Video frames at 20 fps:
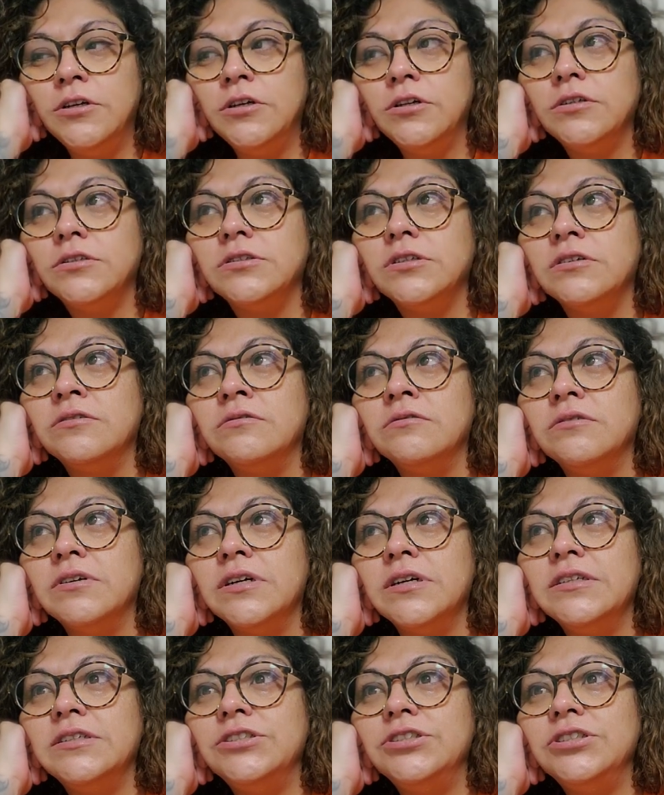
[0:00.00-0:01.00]
So
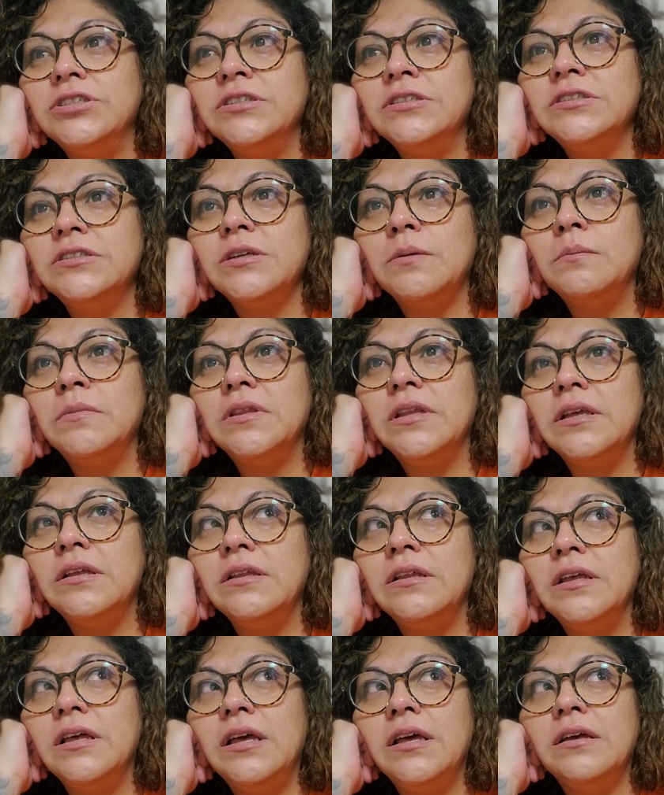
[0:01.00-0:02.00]
it's just something
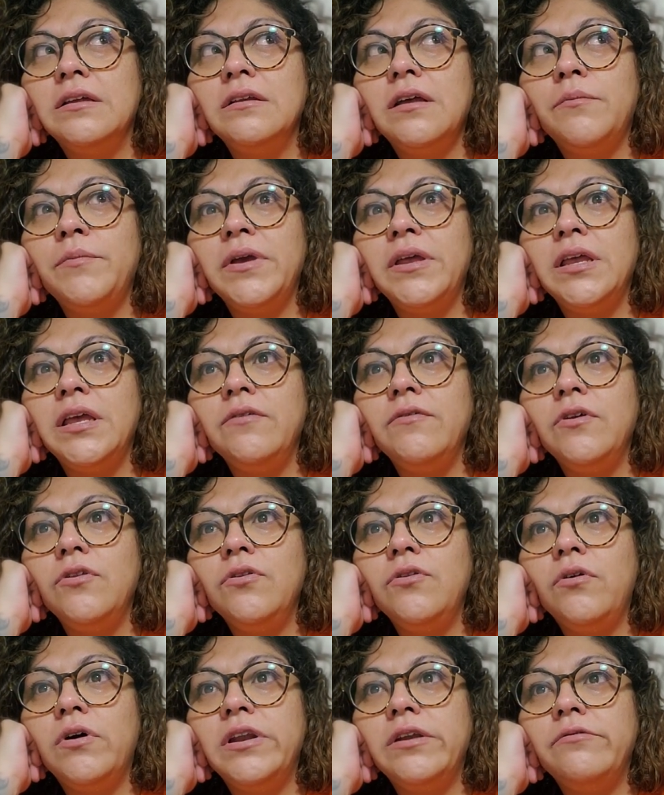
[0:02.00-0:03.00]
that, I mean, even
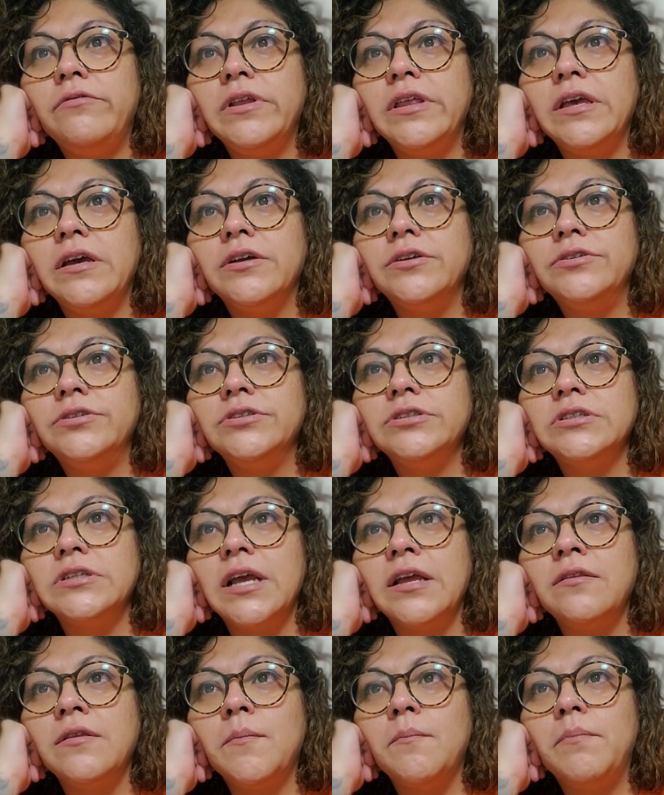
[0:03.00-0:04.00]
though I didn't really
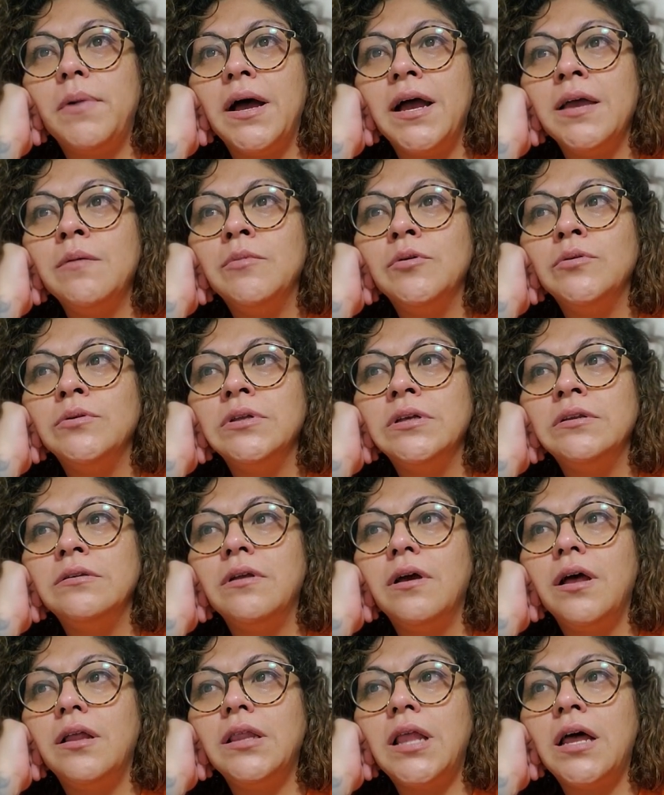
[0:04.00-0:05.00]
understand the Bible and
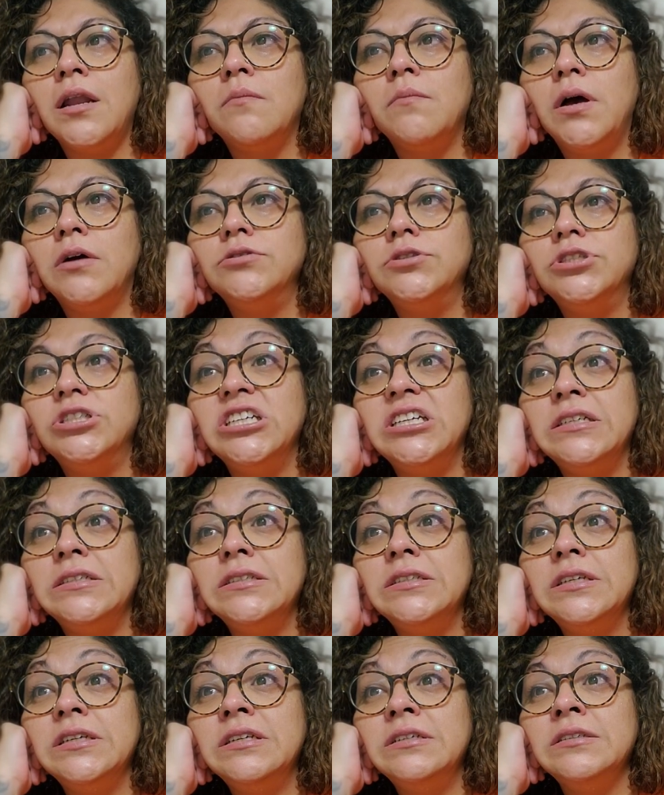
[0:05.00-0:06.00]
a lot about
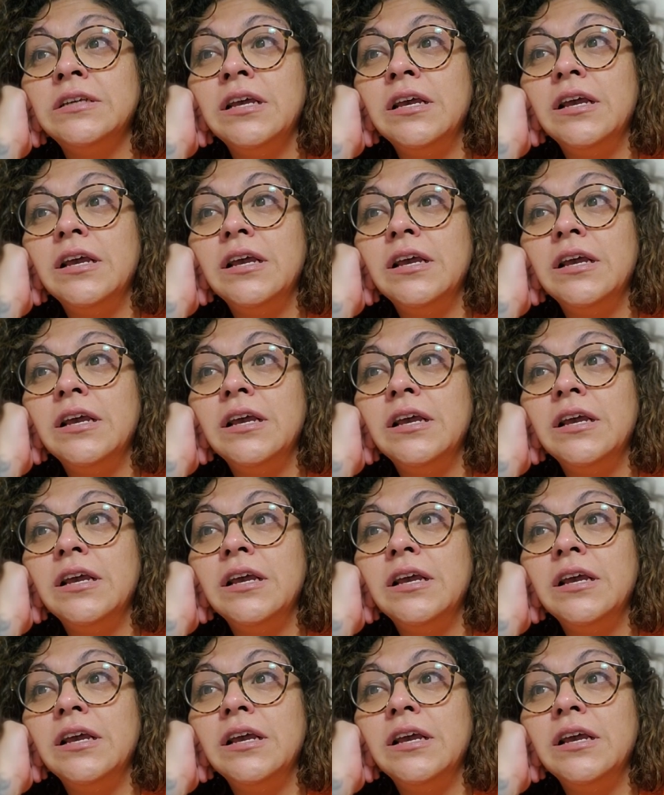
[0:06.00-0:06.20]
Jesus,